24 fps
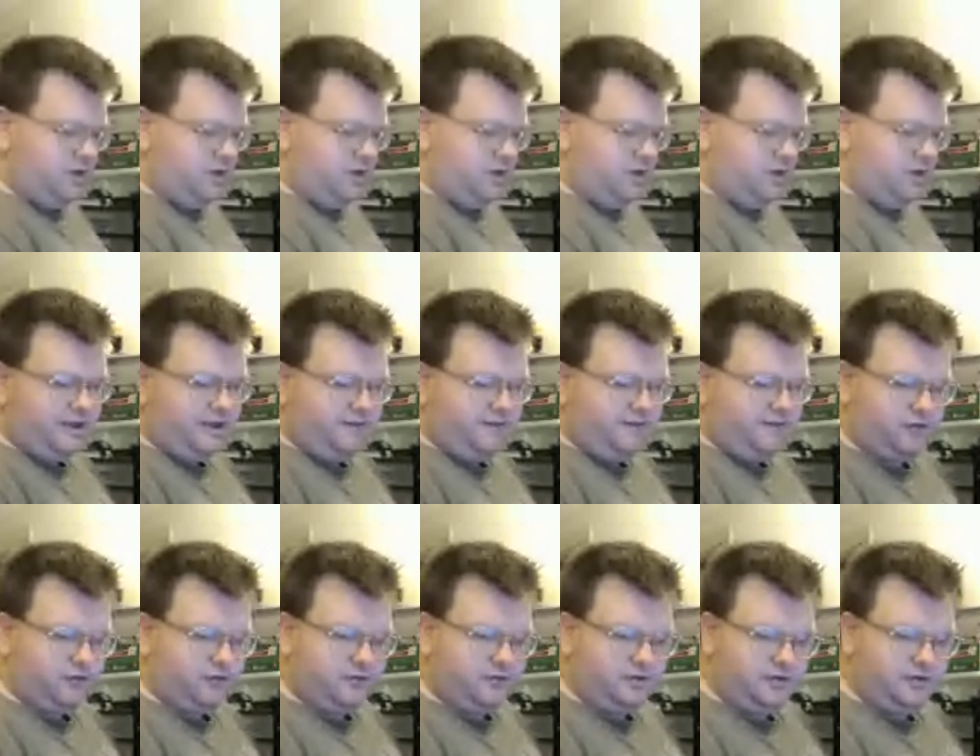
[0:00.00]
But hey,
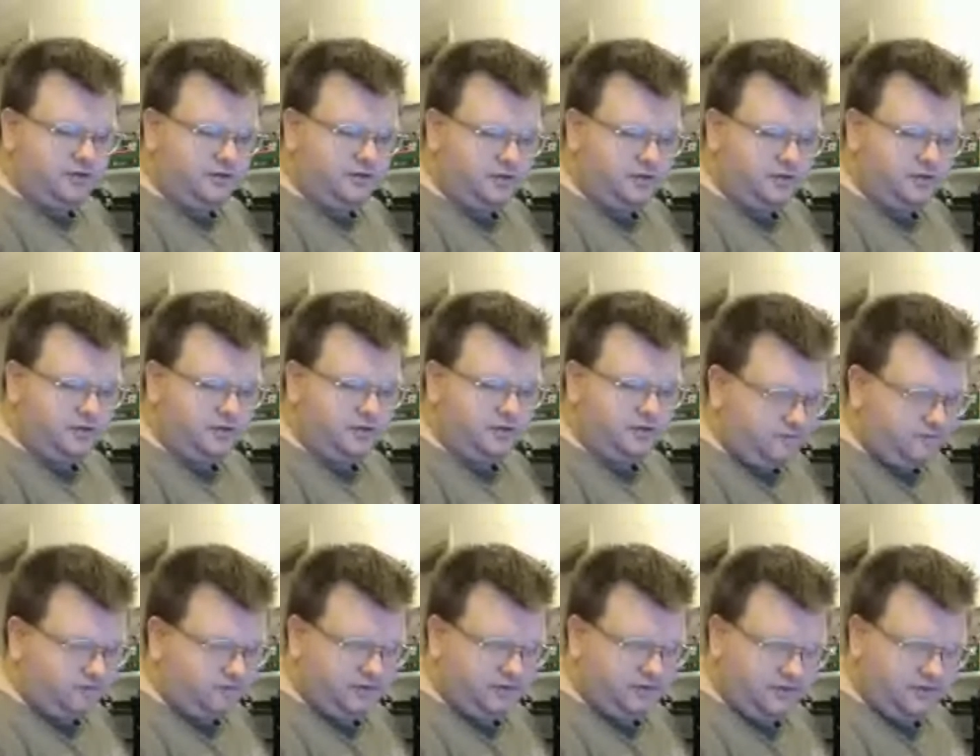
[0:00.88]

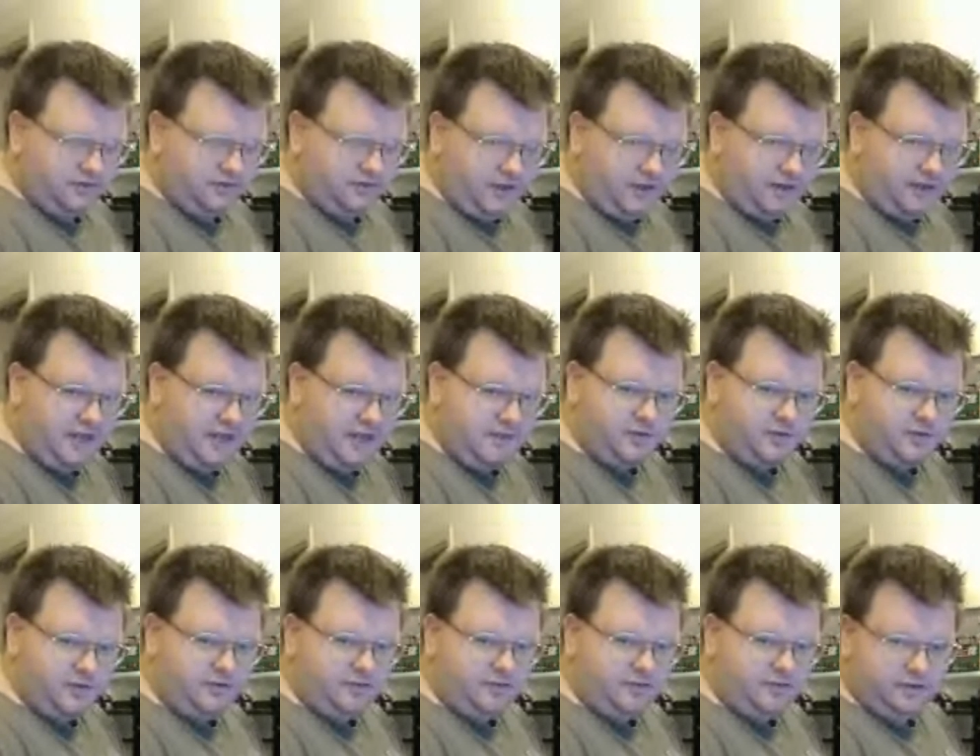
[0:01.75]
if they
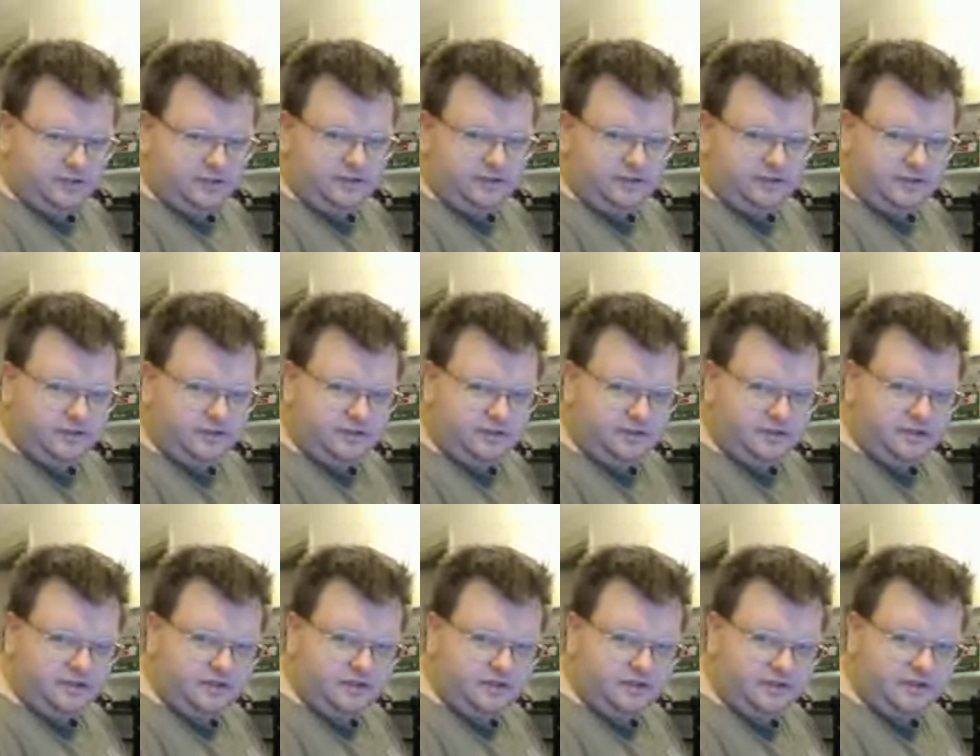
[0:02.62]
keep it
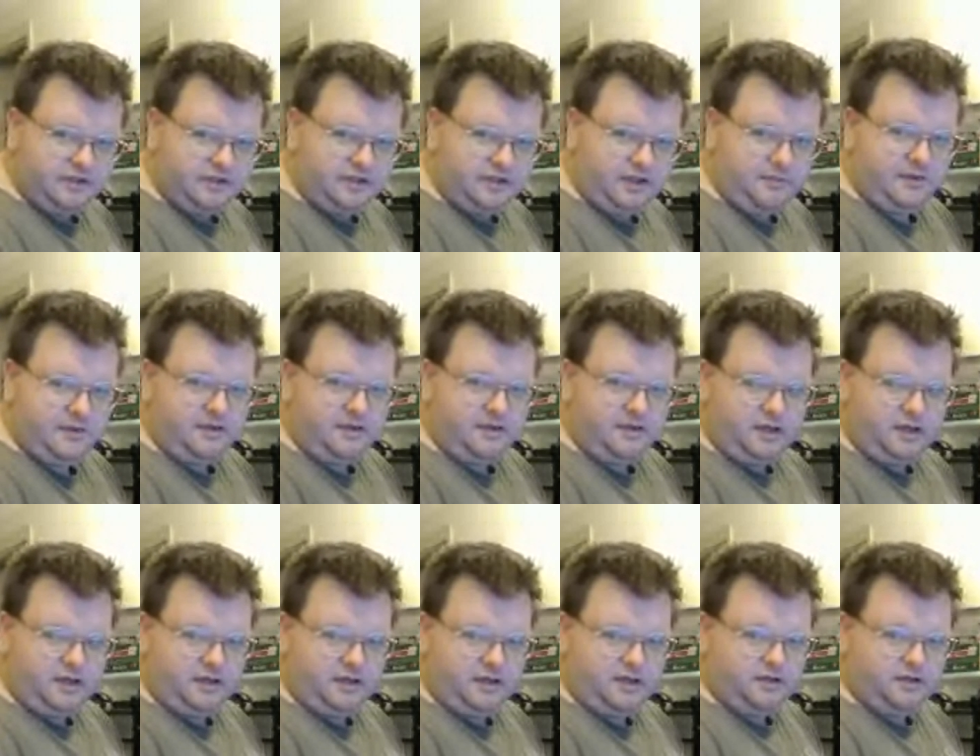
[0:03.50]
let me
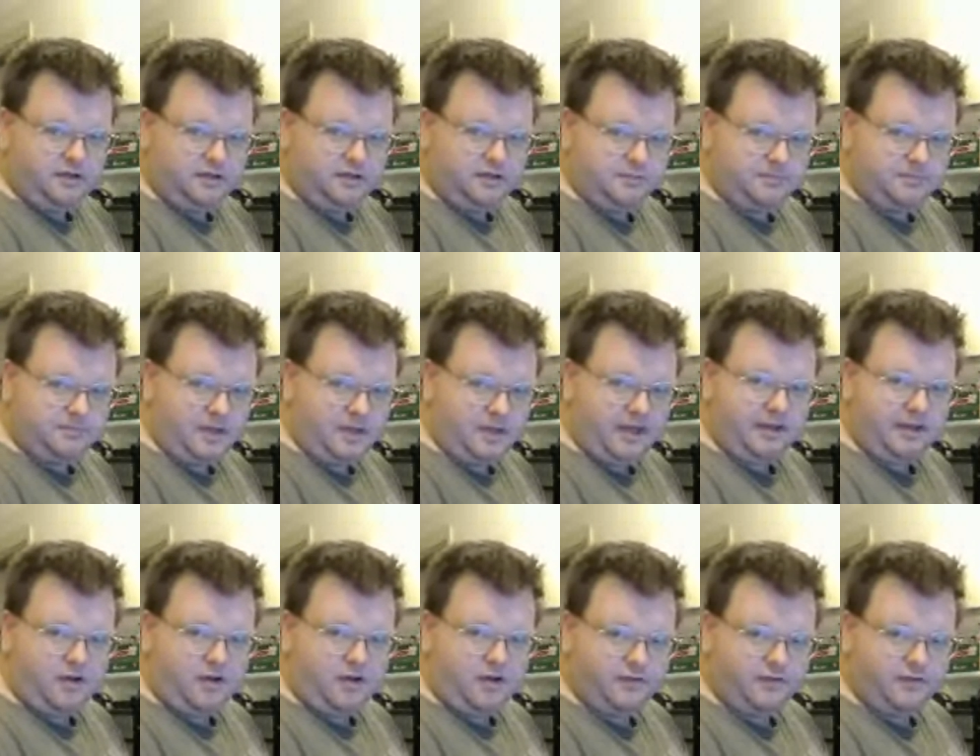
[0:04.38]
pay
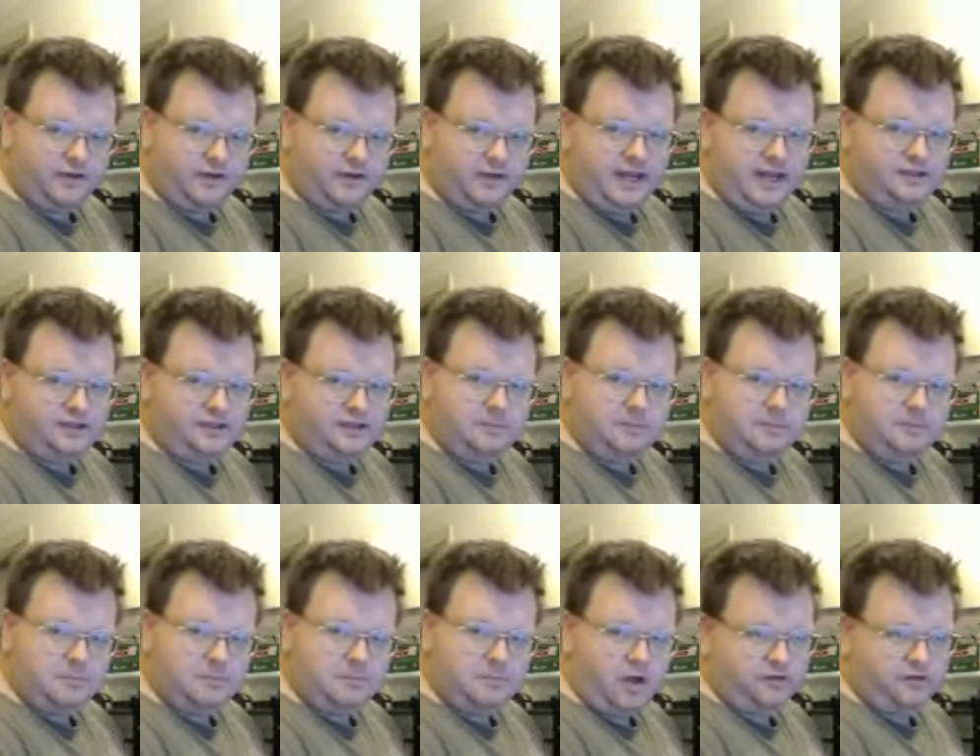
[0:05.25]
it off in
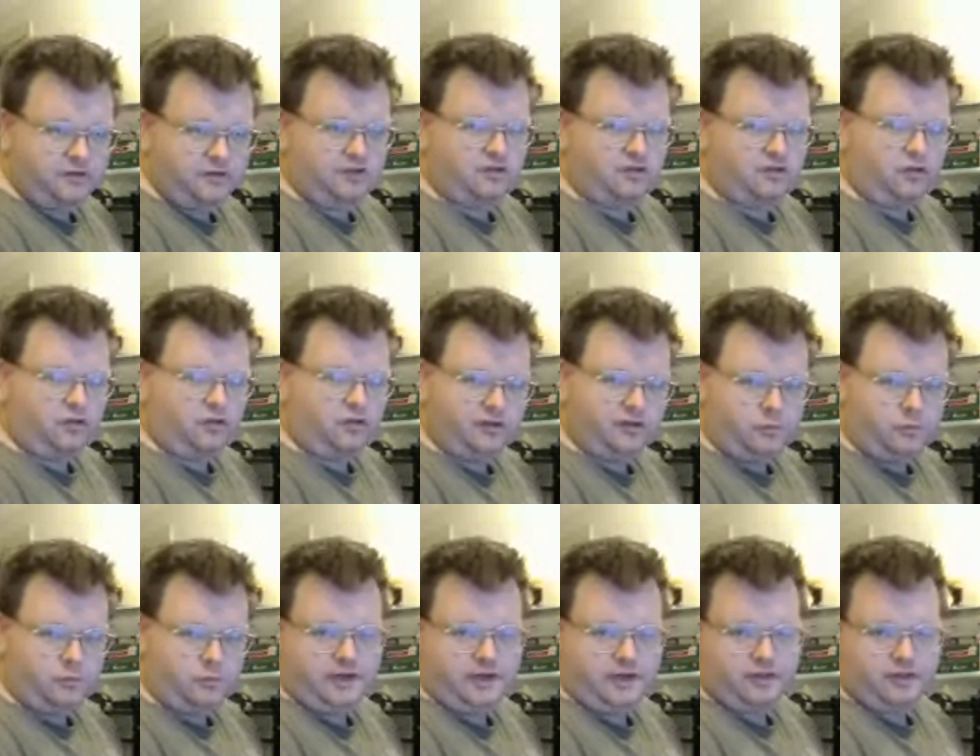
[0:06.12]
18 months. It's only
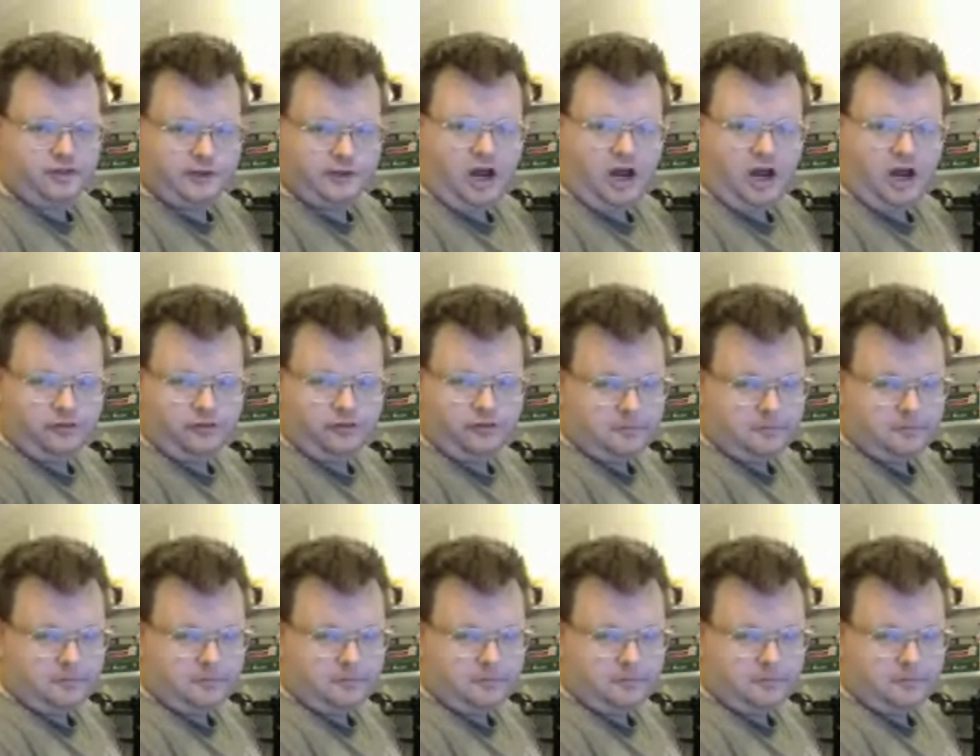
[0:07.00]
$23 a